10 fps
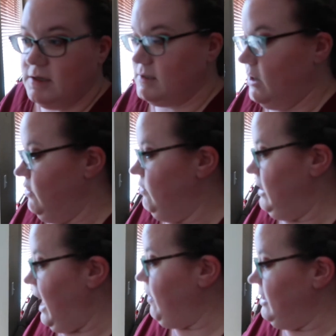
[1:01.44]
So
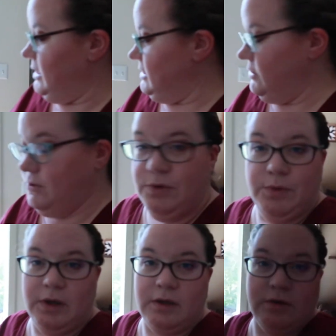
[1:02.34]
now I need
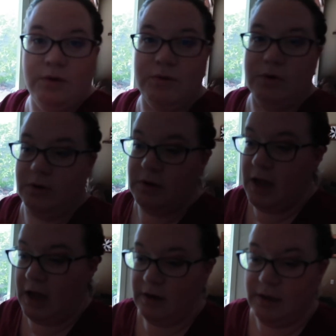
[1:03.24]
to Google
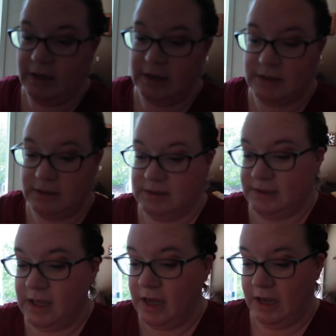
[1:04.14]
how to get
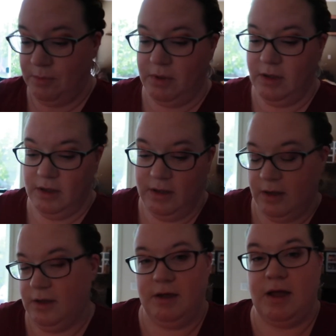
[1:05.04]
slime
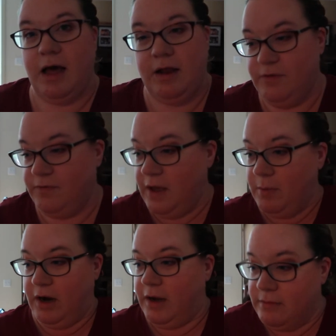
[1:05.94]
out of
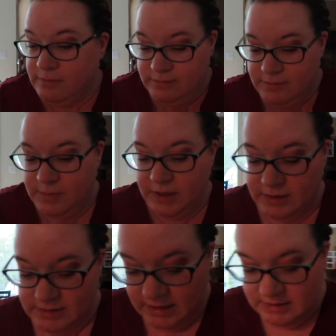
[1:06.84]
fabric
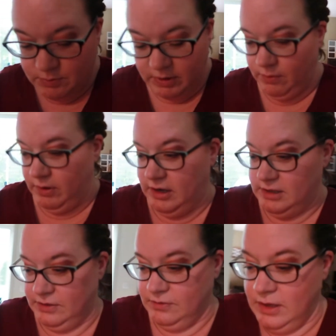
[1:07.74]
because that's what I want
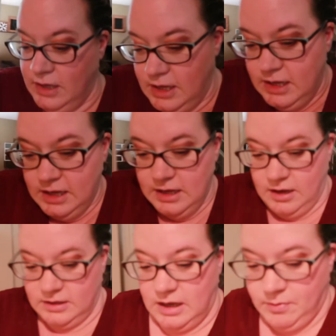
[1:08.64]
to do
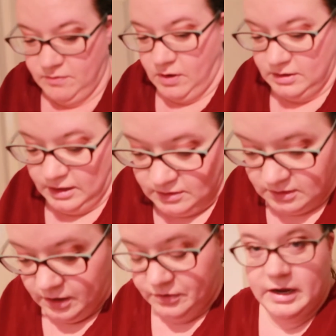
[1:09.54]
on top of all the other
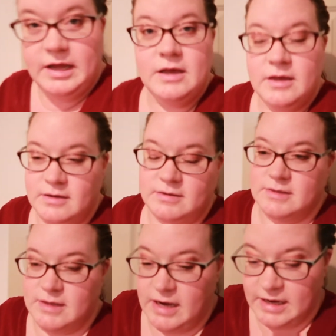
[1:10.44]
laundry.
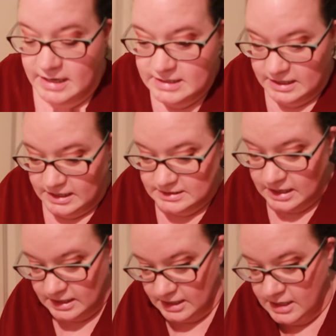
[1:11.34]
And I need to get it
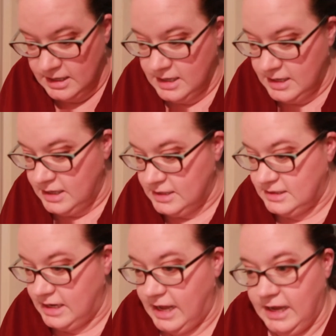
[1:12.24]
done
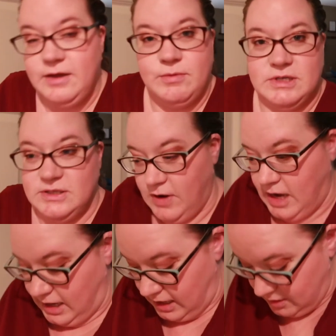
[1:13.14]
today, which is
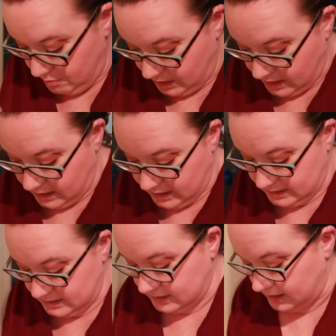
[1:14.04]
Friday,
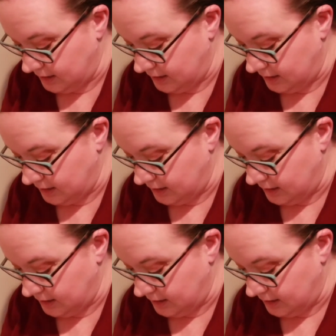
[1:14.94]
because